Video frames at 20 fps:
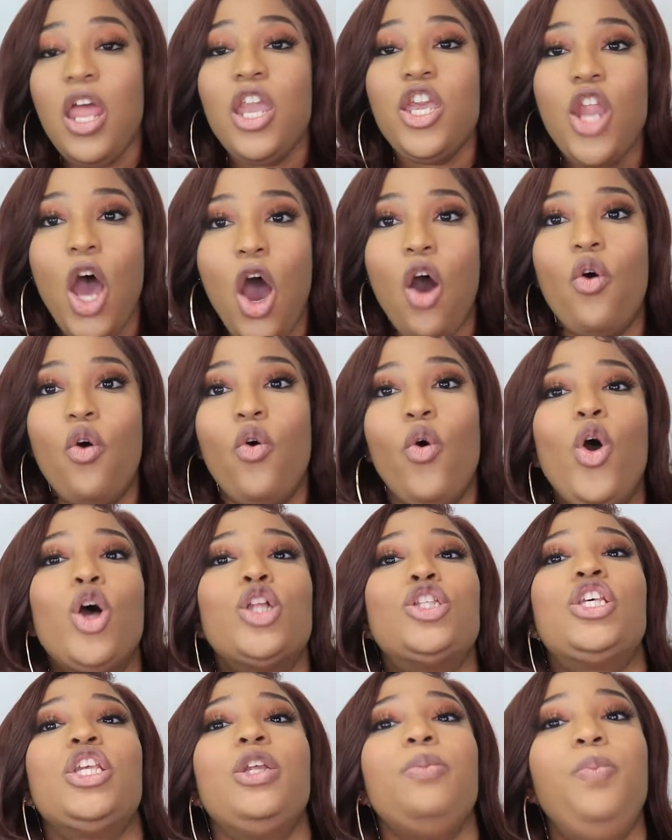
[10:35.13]
Now,
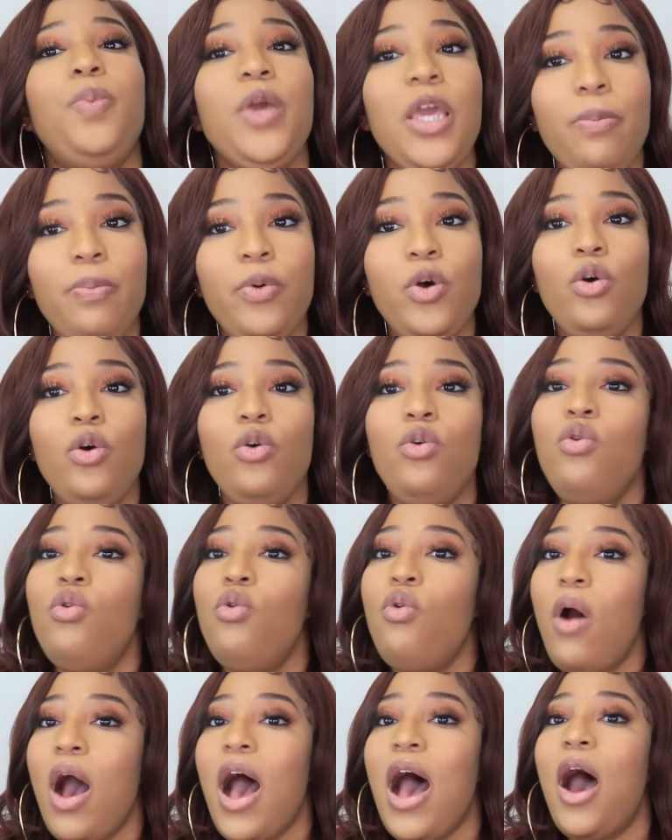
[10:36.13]
to the people
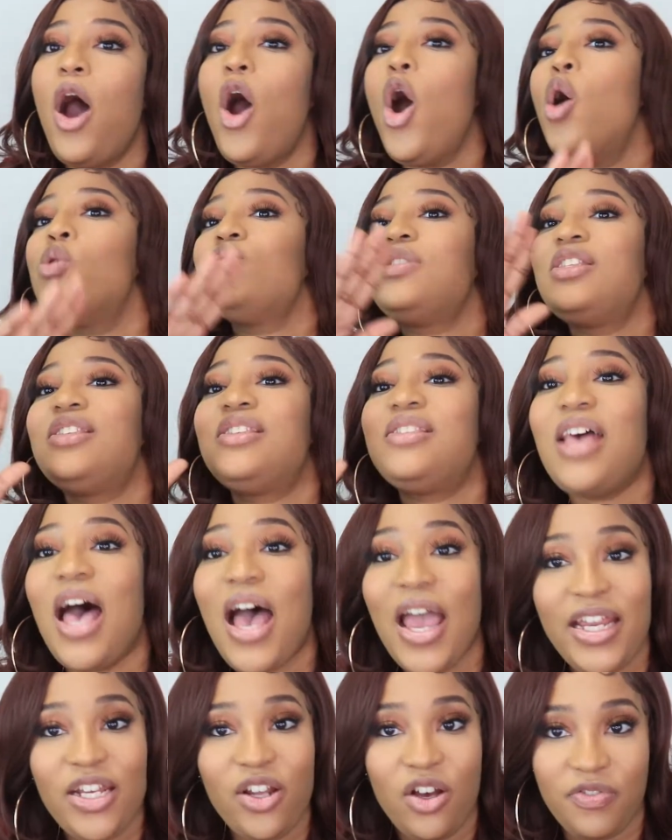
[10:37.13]
who are
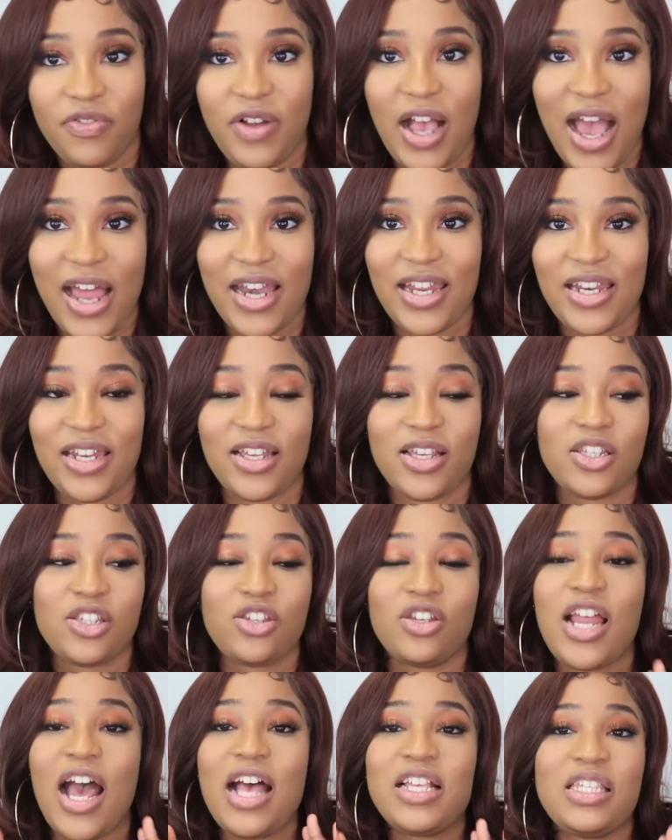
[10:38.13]
outside of Canada,
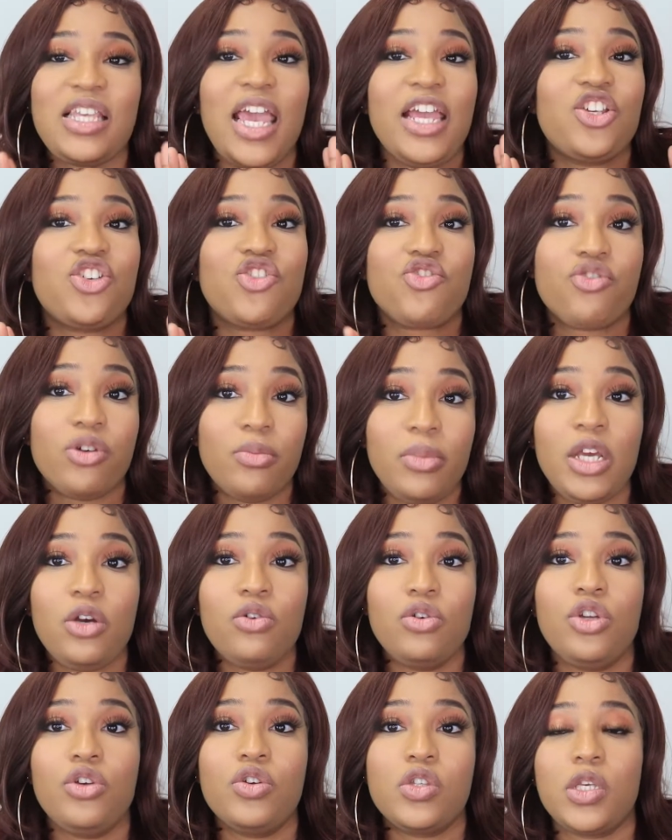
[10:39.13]
so that's extremely
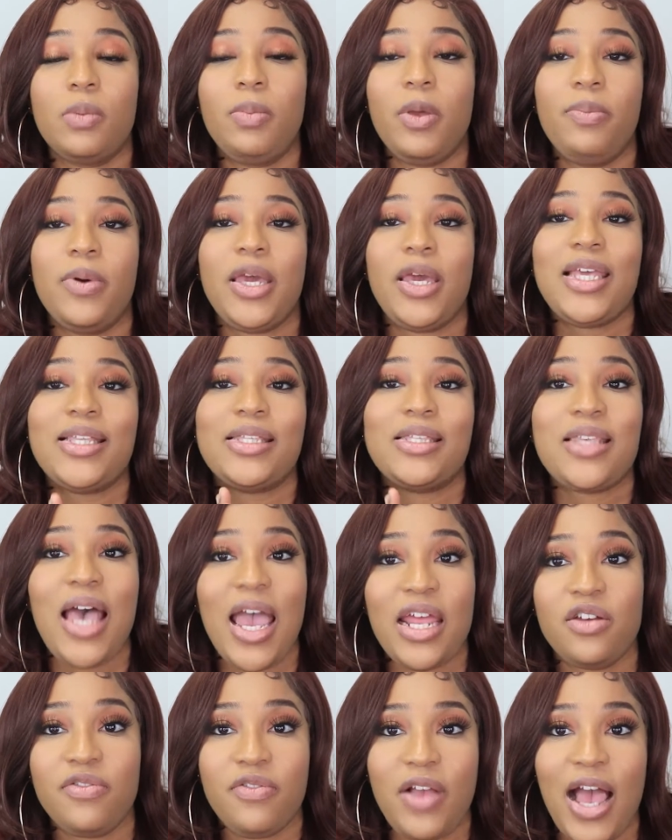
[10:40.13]
good news for people
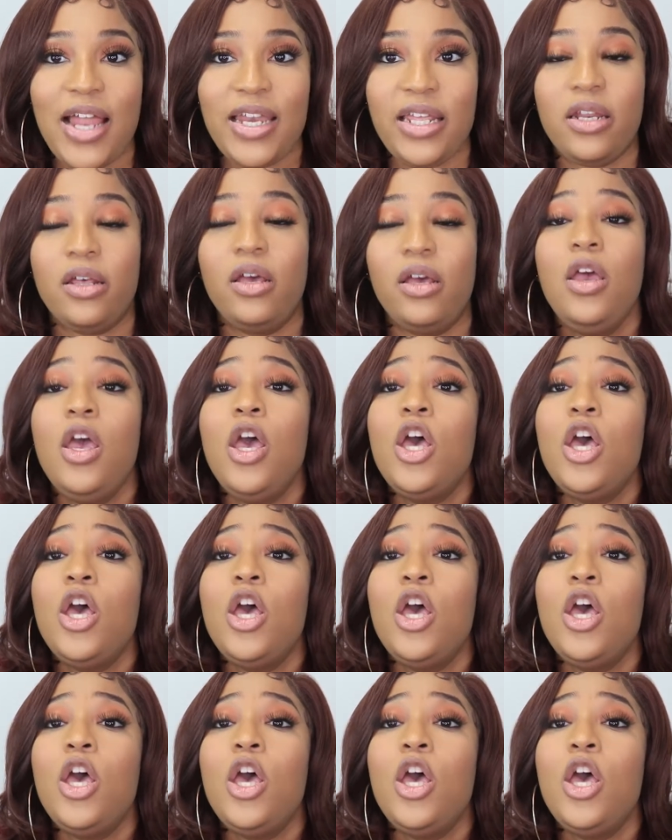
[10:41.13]
inside of Canada.